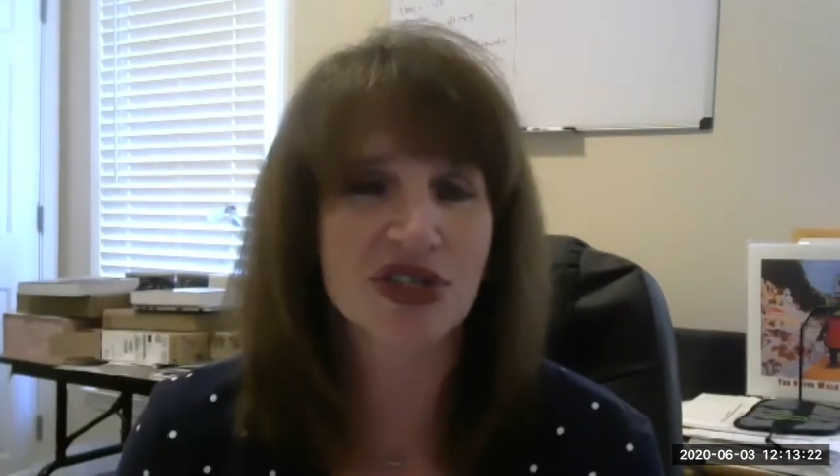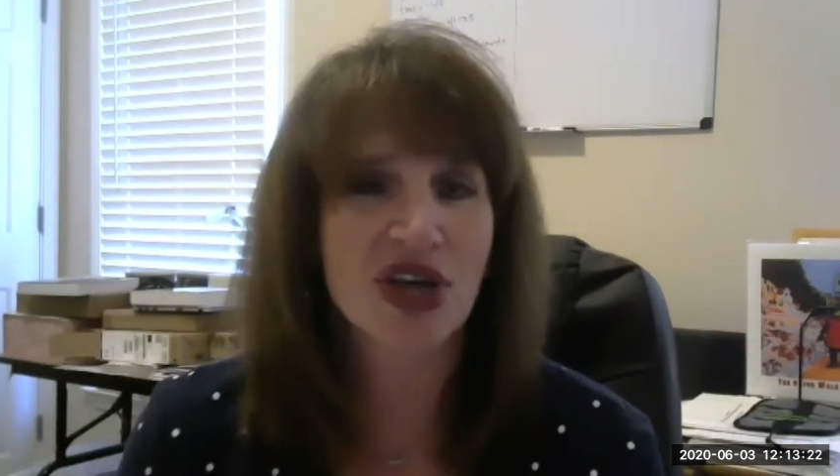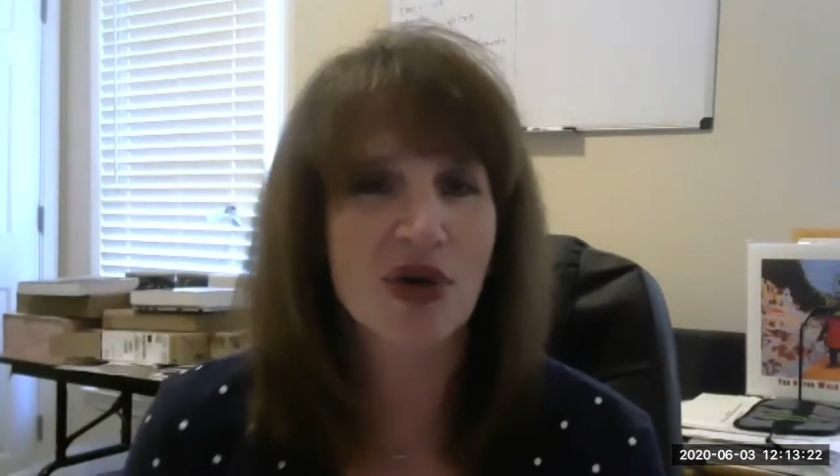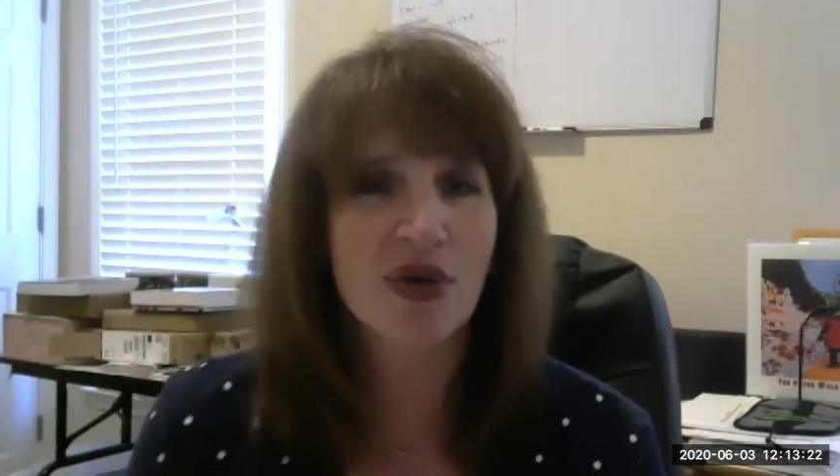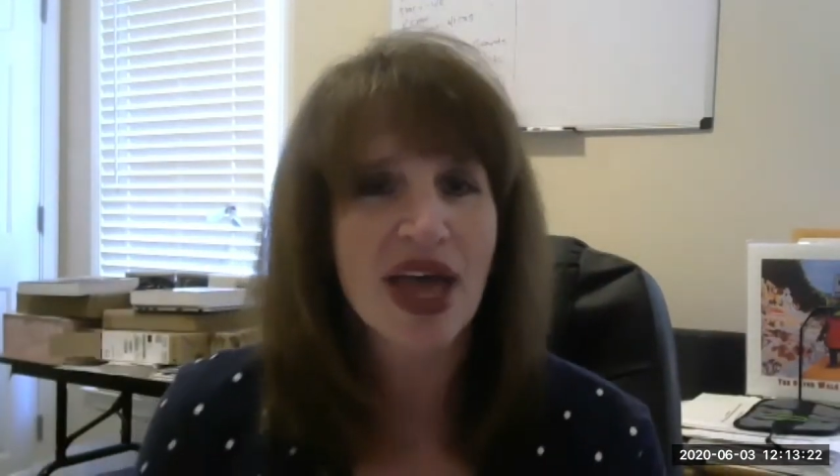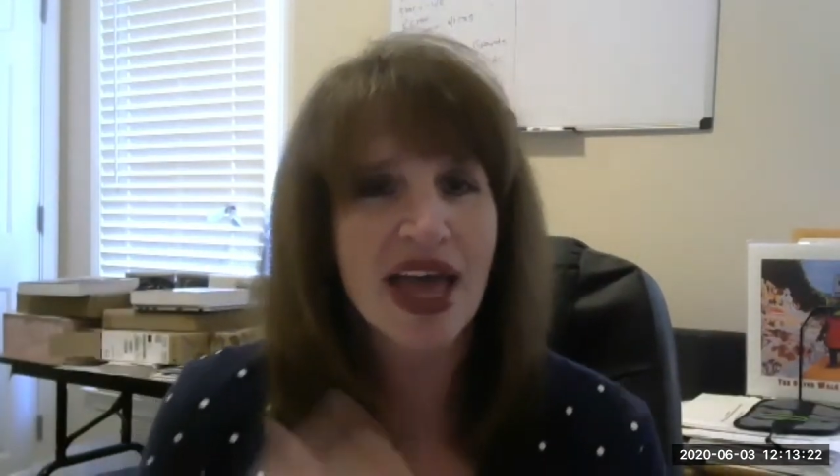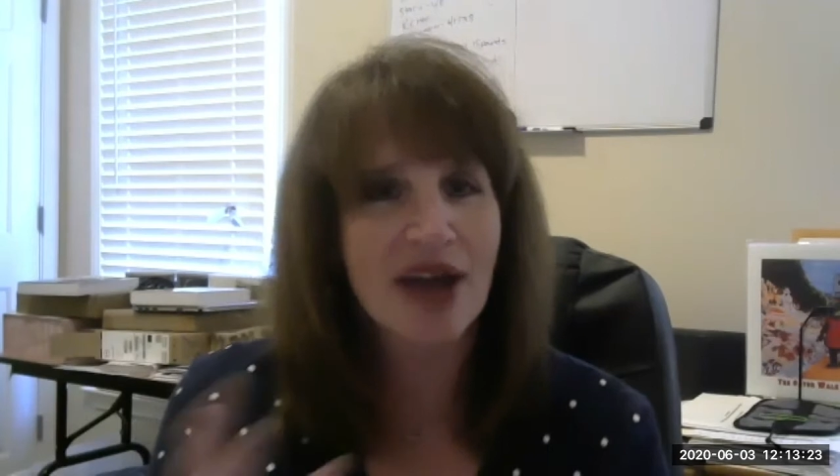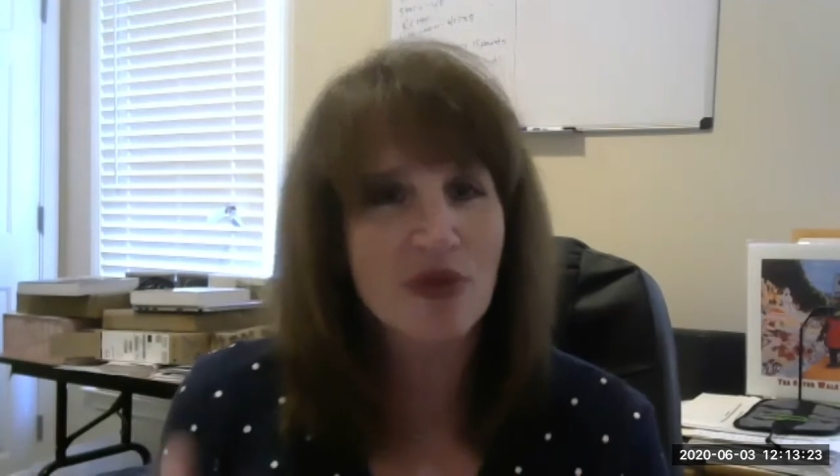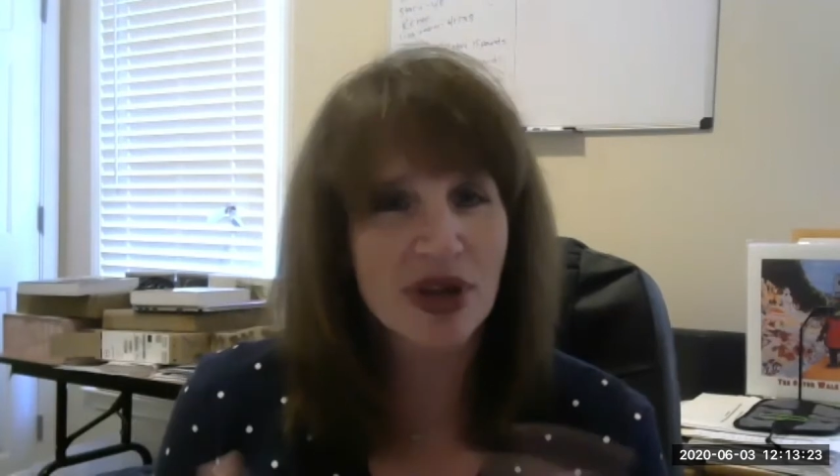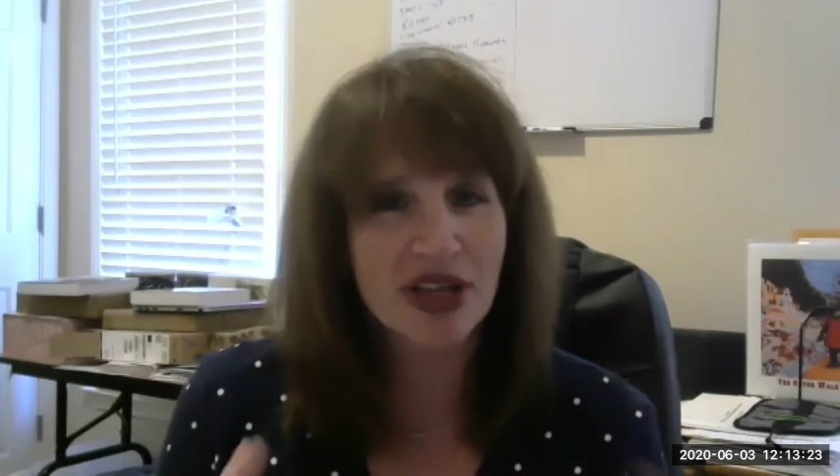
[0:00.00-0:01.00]
So
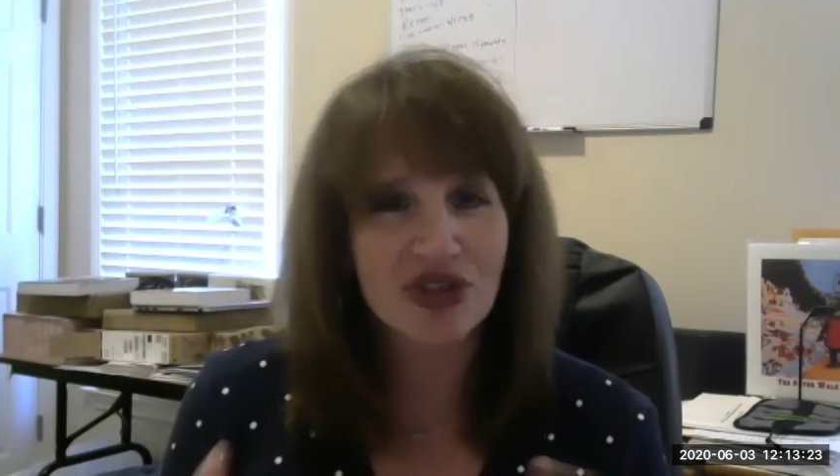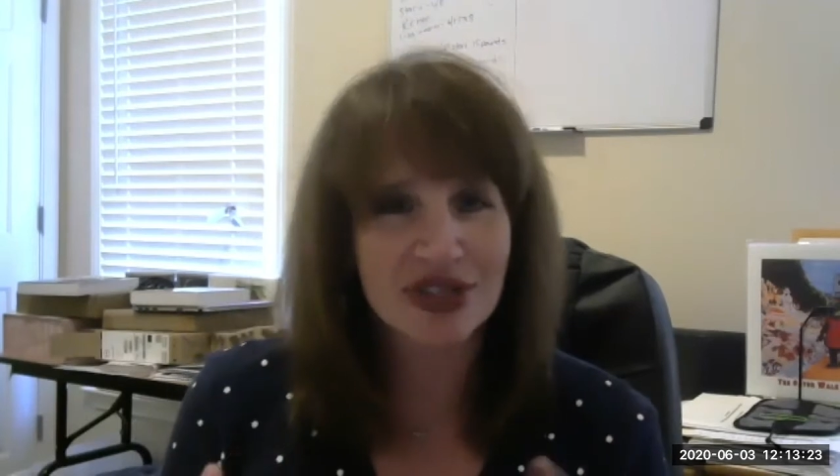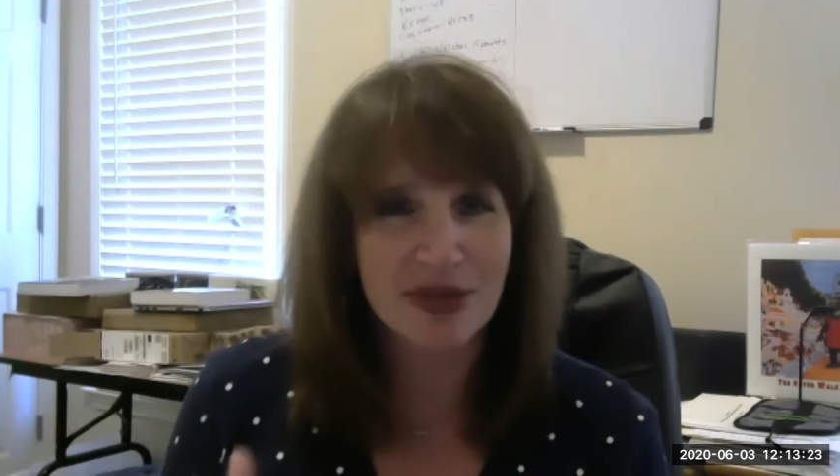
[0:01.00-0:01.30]
it really just